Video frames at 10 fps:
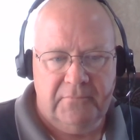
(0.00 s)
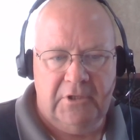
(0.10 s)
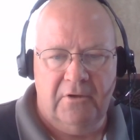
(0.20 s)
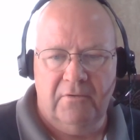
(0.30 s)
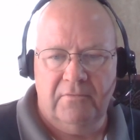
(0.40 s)

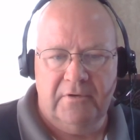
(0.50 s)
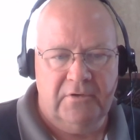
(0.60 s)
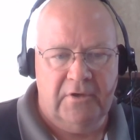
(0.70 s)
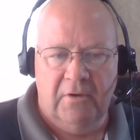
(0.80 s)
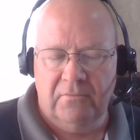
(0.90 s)
you know
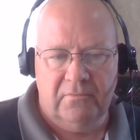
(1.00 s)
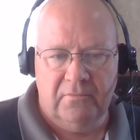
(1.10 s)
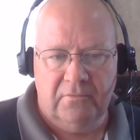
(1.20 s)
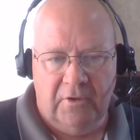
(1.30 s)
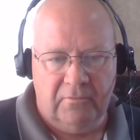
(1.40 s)
don't
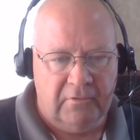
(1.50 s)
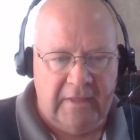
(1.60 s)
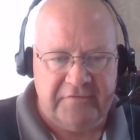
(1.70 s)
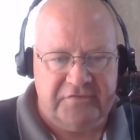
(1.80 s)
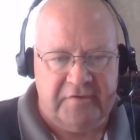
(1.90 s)
don't
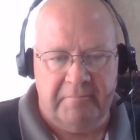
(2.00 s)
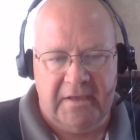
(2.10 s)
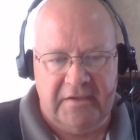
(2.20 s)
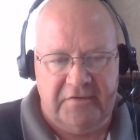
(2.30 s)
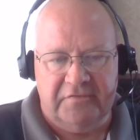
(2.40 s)
let
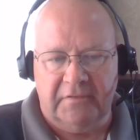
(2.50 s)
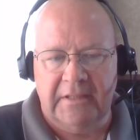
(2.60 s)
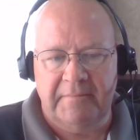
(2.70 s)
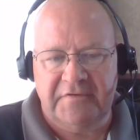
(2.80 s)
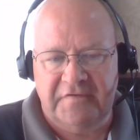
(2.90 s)
somebody's
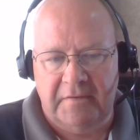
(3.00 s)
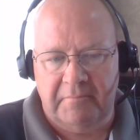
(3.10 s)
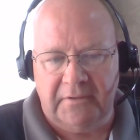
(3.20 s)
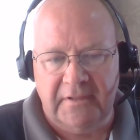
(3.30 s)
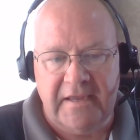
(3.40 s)

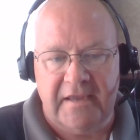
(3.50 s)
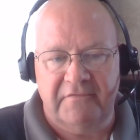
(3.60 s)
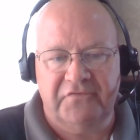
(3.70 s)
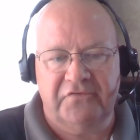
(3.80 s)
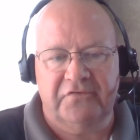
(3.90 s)
limiting
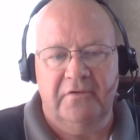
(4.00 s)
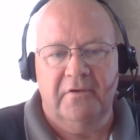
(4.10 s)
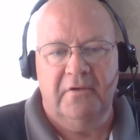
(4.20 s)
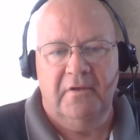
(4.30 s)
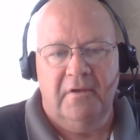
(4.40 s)
beliefs
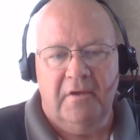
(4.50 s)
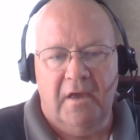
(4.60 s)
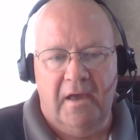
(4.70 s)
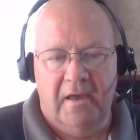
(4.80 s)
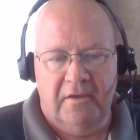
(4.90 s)

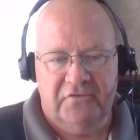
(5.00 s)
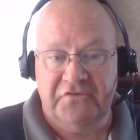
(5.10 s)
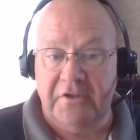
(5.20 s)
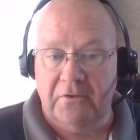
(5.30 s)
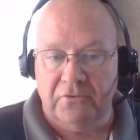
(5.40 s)
uh,
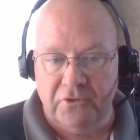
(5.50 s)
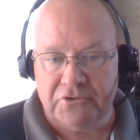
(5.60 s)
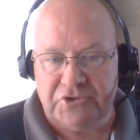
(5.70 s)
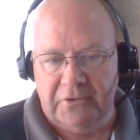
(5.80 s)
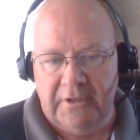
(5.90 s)
steal
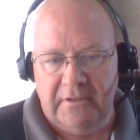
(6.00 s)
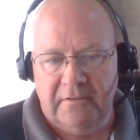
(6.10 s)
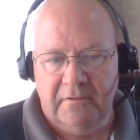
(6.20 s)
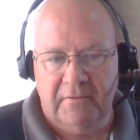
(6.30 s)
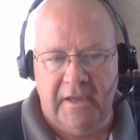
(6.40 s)
your joy.
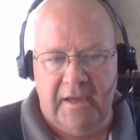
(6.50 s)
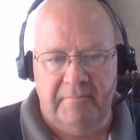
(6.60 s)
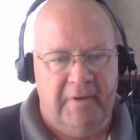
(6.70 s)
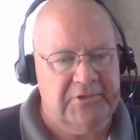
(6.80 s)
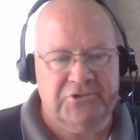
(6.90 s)

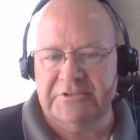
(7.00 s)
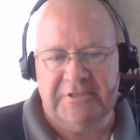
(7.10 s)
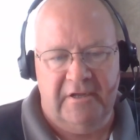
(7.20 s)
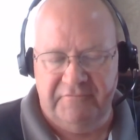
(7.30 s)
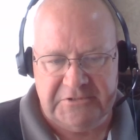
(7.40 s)
Okay, my joy
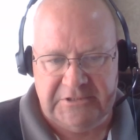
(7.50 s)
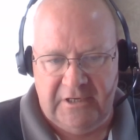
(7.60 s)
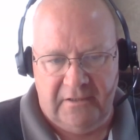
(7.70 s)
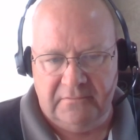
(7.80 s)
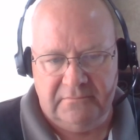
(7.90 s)
is not for
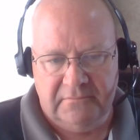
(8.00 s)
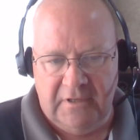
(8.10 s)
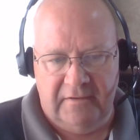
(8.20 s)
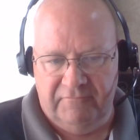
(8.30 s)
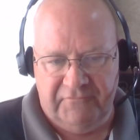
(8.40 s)
sale,
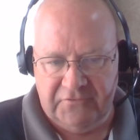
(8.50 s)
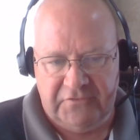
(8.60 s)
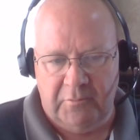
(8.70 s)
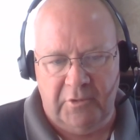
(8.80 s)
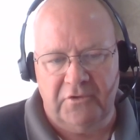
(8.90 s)
not for
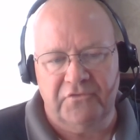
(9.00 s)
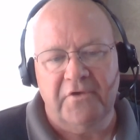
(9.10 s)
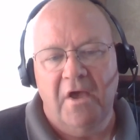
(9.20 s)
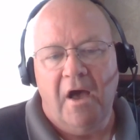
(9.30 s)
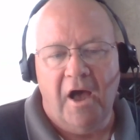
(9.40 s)
someone
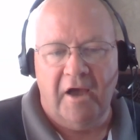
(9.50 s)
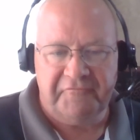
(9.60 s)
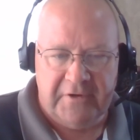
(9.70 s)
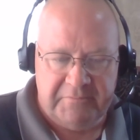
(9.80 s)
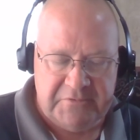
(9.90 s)
who's
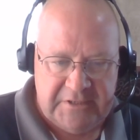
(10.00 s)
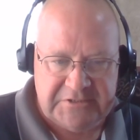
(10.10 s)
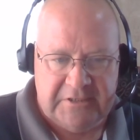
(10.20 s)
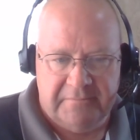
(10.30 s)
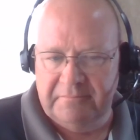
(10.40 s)
offering
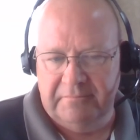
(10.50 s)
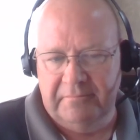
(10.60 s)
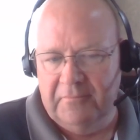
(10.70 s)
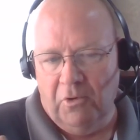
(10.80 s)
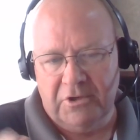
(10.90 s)
me some
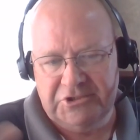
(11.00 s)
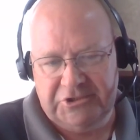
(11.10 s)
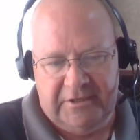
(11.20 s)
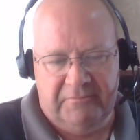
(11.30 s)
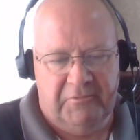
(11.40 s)

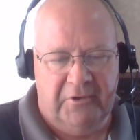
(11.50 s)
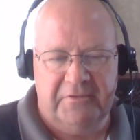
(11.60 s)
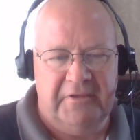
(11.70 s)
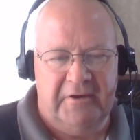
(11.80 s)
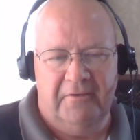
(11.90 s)
horseshit.
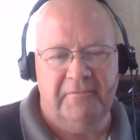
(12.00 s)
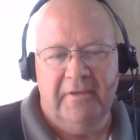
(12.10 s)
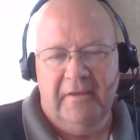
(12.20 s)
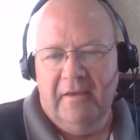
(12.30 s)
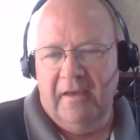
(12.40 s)
Well, you know,
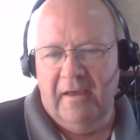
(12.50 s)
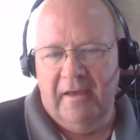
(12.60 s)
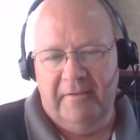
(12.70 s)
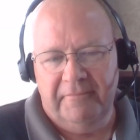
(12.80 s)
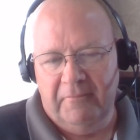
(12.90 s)

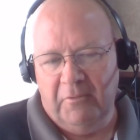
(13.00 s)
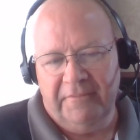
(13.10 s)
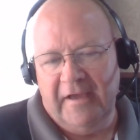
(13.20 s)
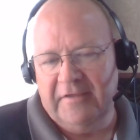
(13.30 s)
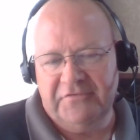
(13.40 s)
uh,
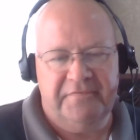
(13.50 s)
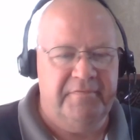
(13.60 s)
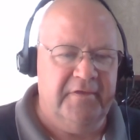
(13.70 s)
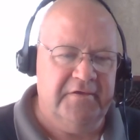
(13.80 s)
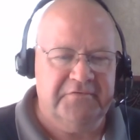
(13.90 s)
well that's
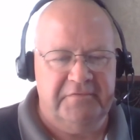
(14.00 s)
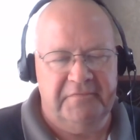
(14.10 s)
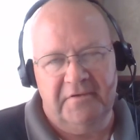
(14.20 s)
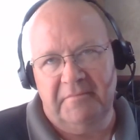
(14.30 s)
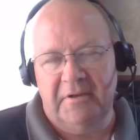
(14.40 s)
this
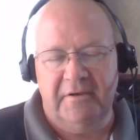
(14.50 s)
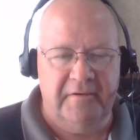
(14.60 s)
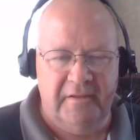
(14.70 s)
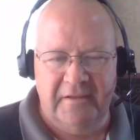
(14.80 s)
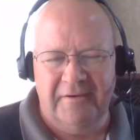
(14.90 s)
and
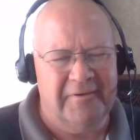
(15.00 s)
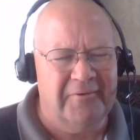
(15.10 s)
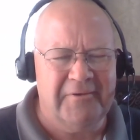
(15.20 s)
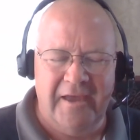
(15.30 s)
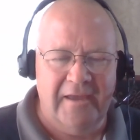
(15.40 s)
you know.
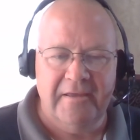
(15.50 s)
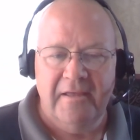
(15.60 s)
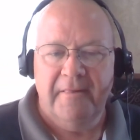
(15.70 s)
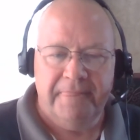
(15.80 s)
Okay,